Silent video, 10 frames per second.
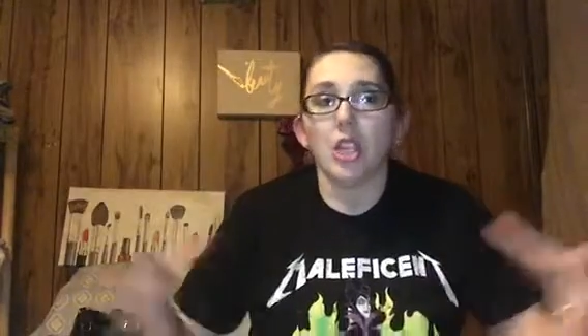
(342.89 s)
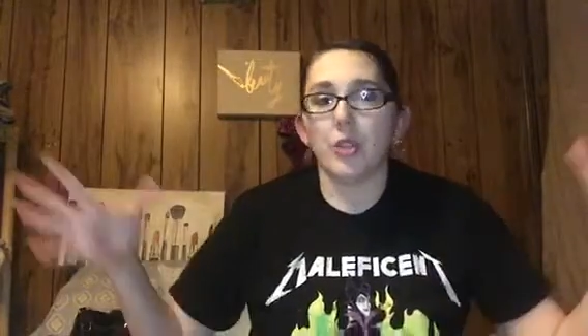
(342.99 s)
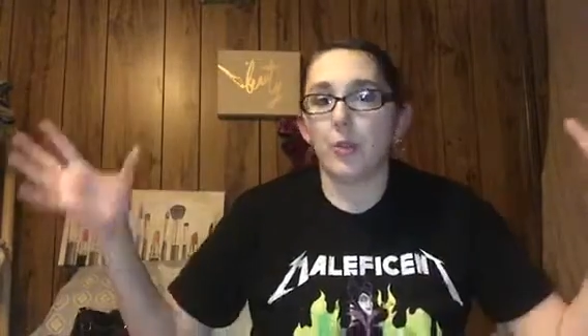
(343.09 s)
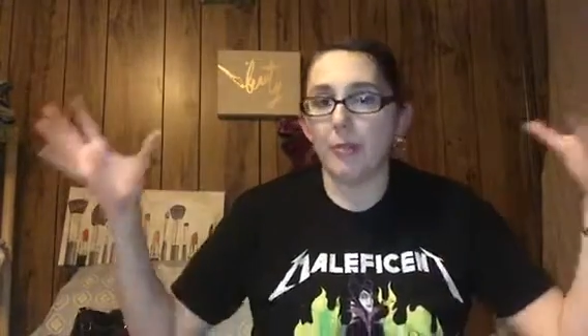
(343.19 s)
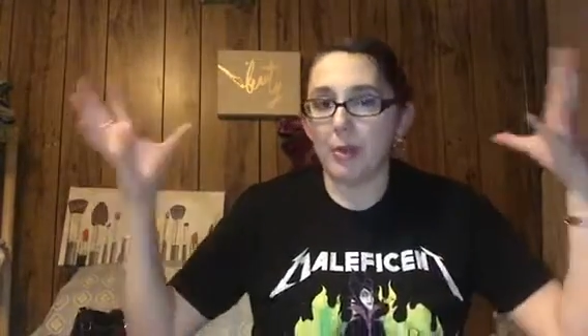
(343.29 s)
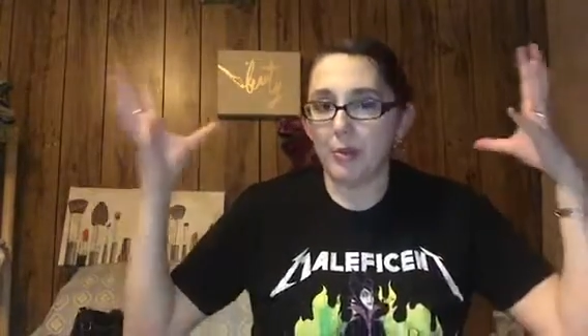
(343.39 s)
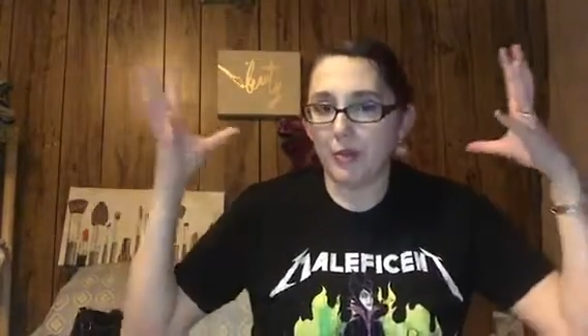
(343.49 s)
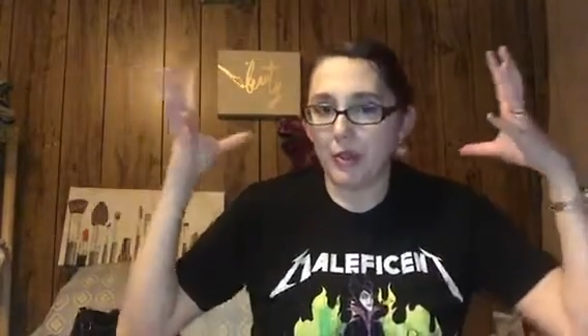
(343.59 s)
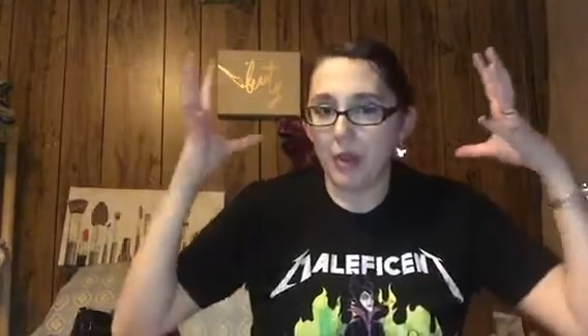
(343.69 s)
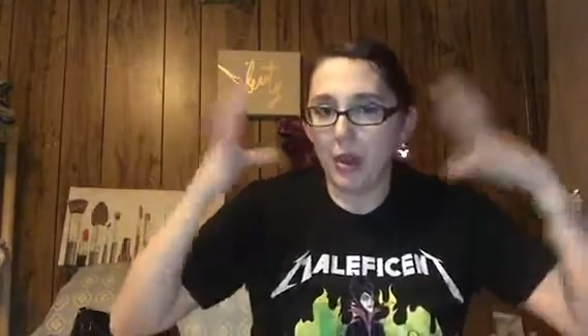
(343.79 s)
do you want me to
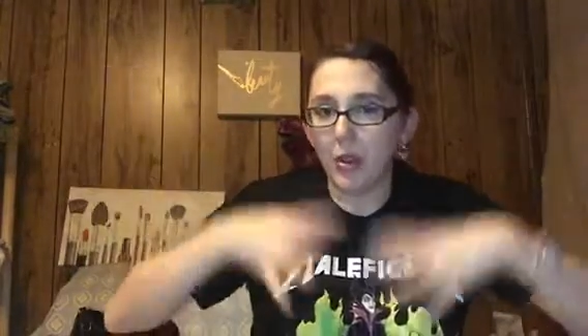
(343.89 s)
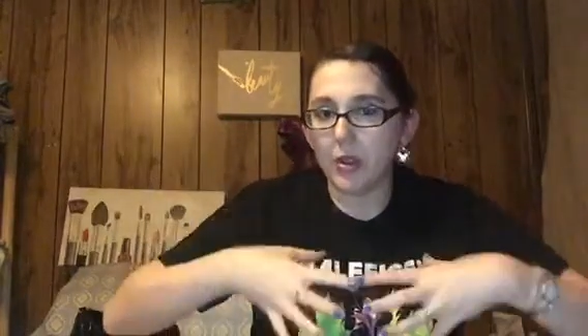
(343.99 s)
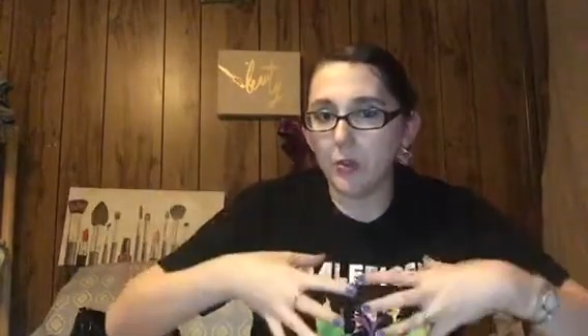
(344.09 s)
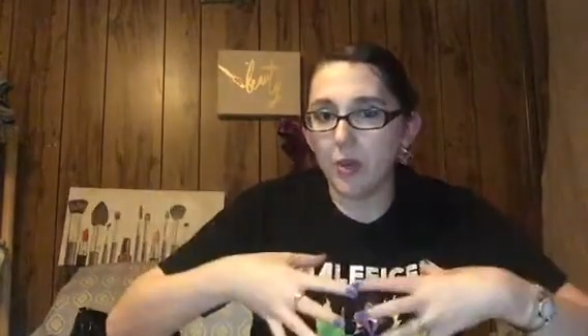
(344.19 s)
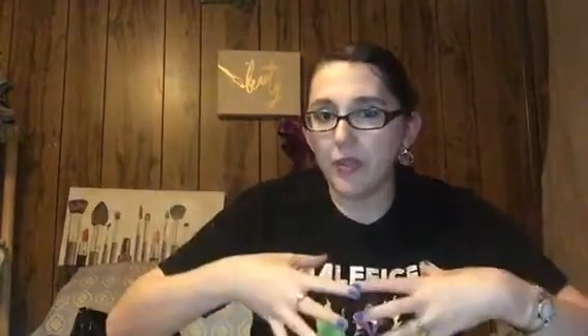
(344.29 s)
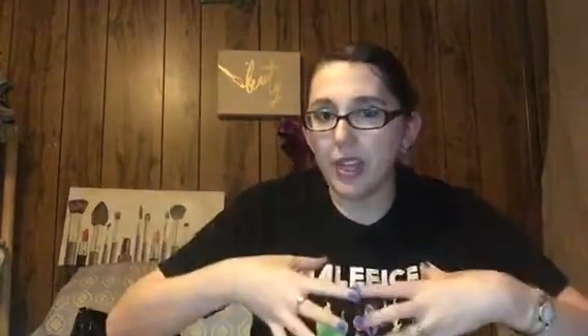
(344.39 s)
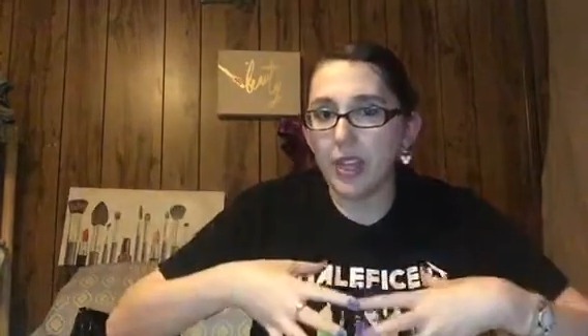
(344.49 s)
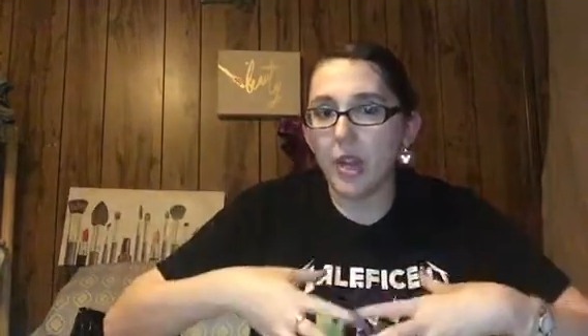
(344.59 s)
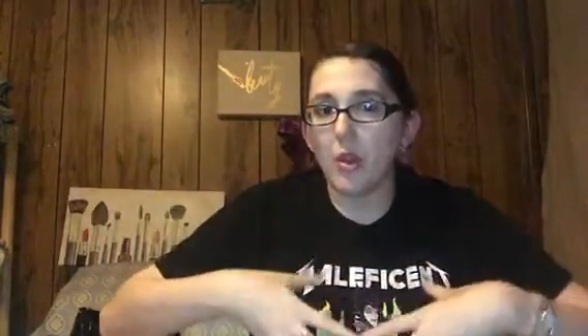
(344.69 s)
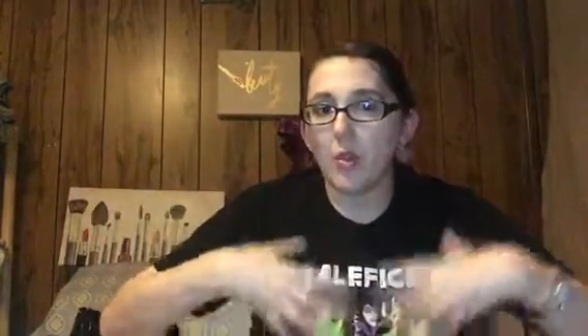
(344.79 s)
review it all in one
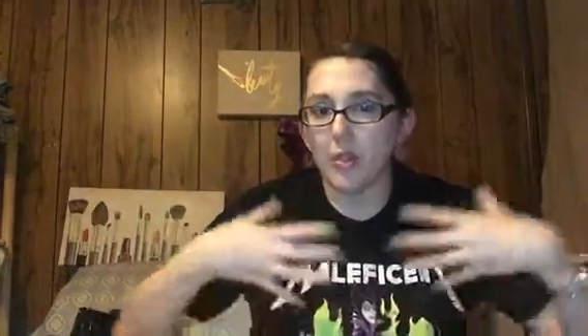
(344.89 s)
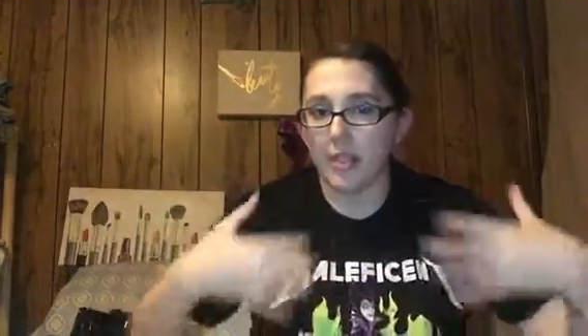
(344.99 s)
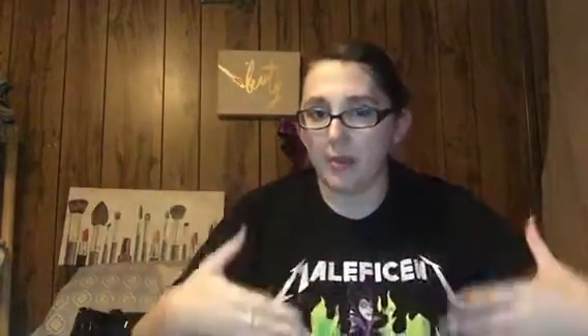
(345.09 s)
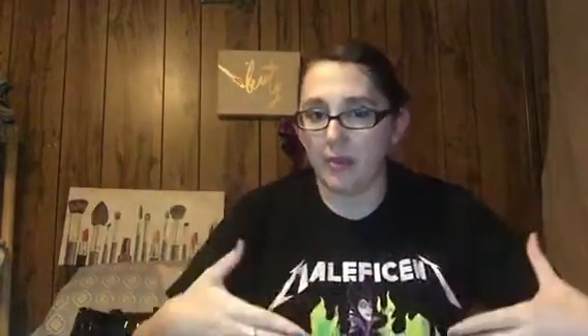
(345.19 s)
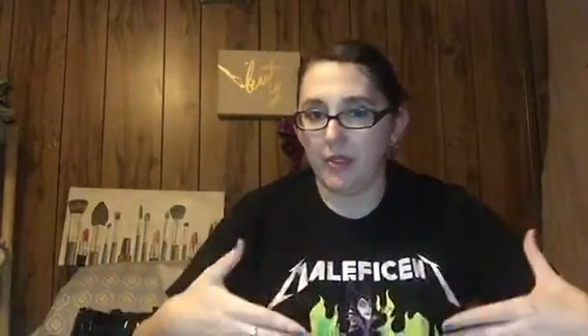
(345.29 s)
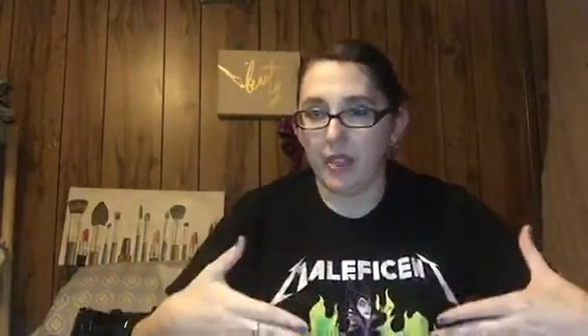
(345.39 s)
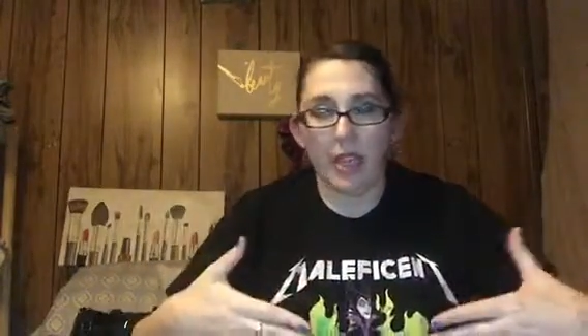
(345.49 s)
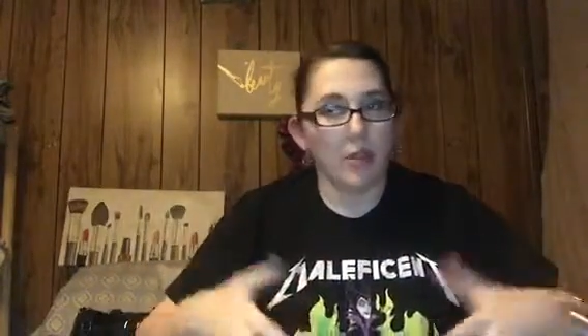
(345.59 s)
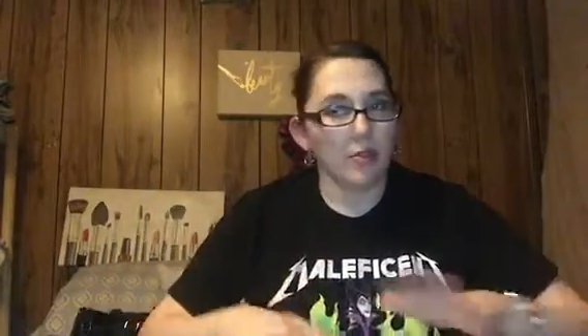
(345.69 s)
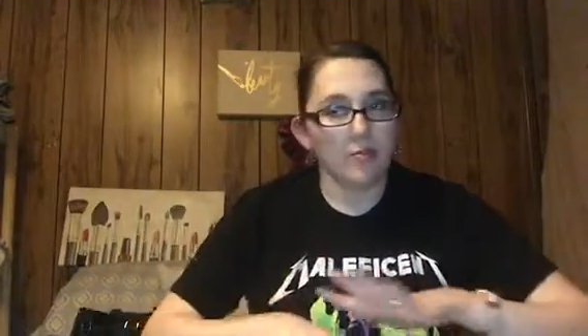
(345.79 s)
video or separate
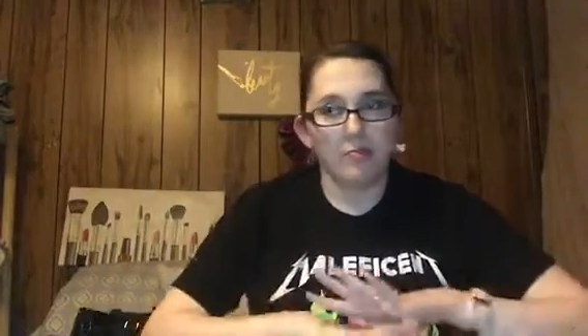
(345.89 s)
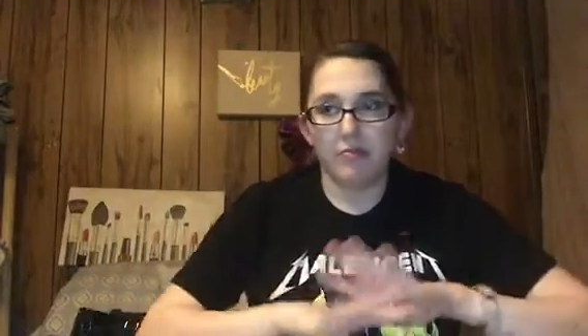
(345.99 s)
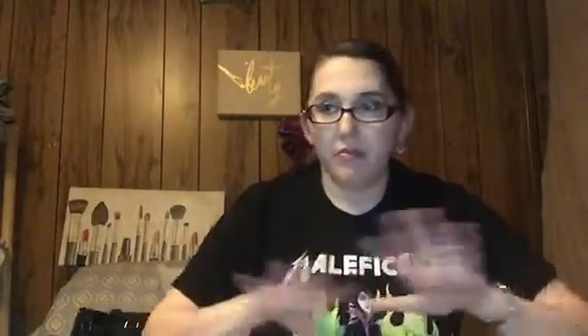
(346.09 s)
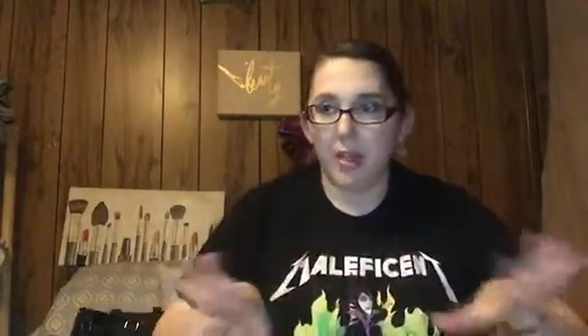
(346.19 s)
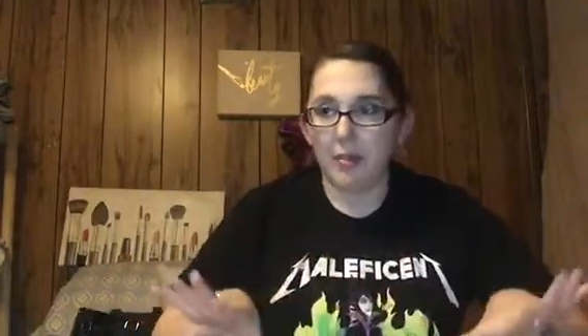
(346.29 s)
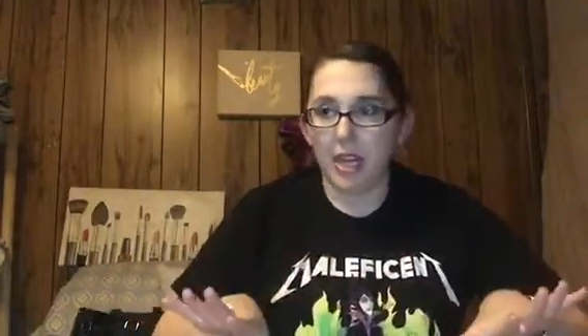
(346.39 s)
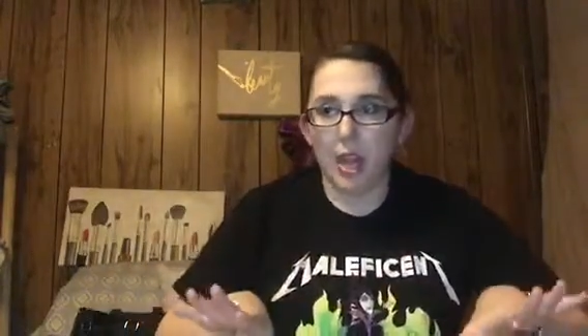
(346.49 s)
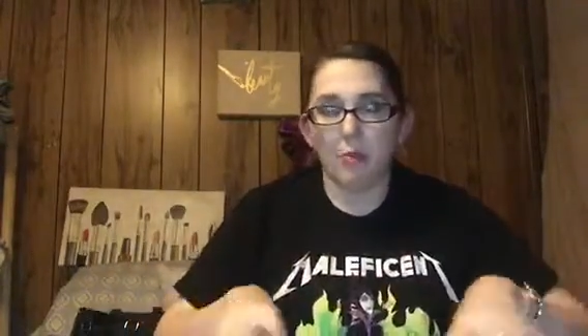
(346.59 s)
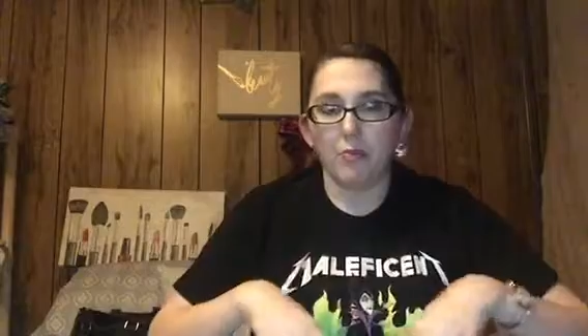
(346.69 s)
videos? Let me know.